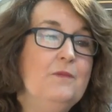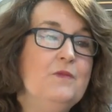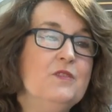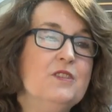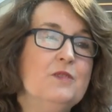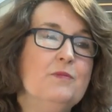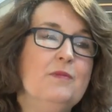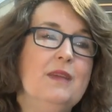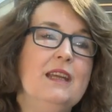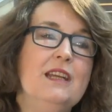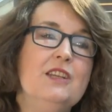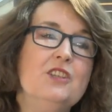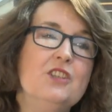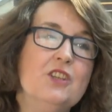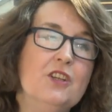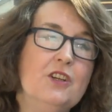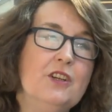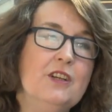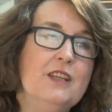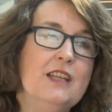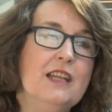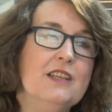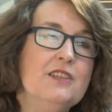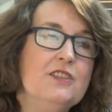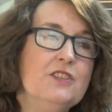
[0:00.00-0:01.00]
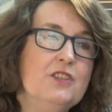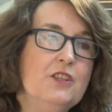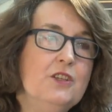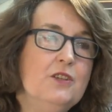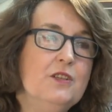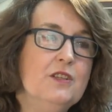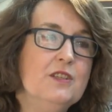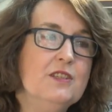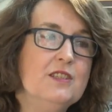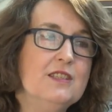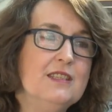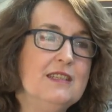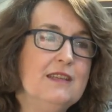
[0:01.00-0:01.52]
to make sure that
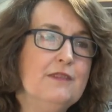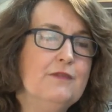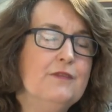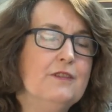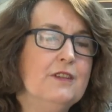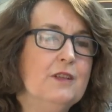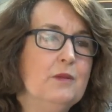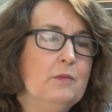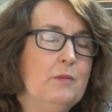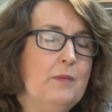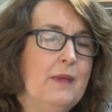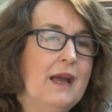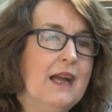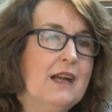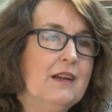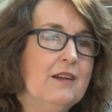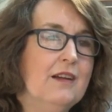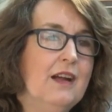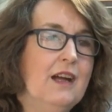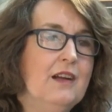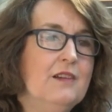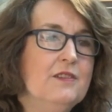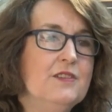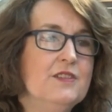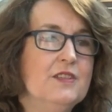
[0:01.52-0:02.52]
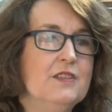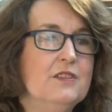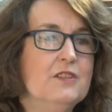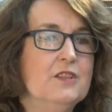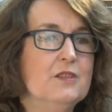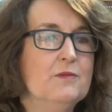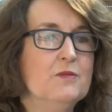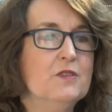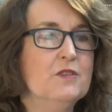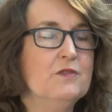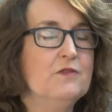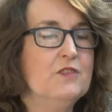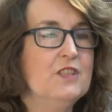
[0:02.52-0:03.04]
students' different backgrounds in
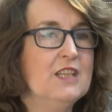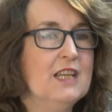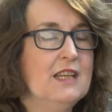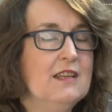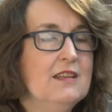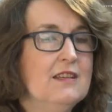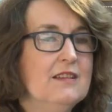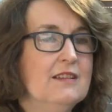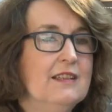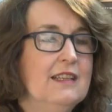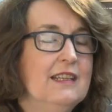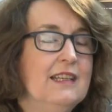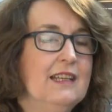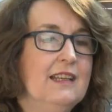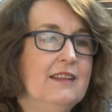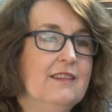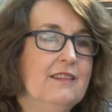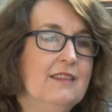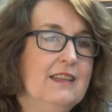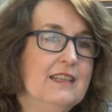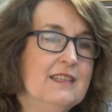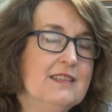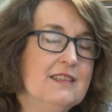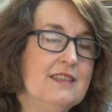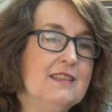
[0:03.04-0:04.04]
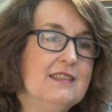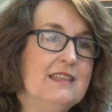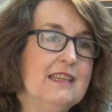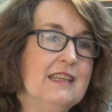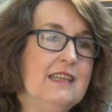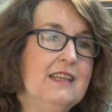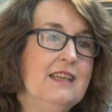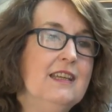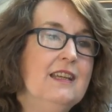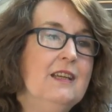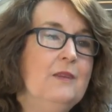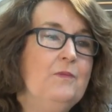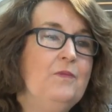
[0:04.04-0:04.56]
terms of gender and
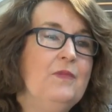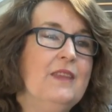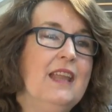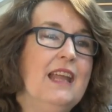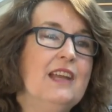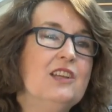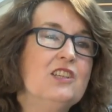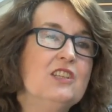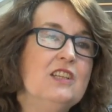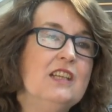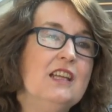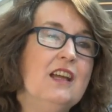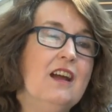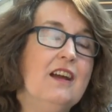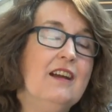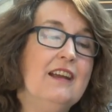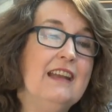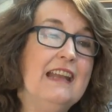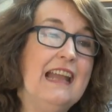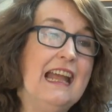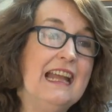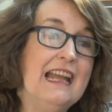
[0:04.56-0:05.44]
ethnicity actually are an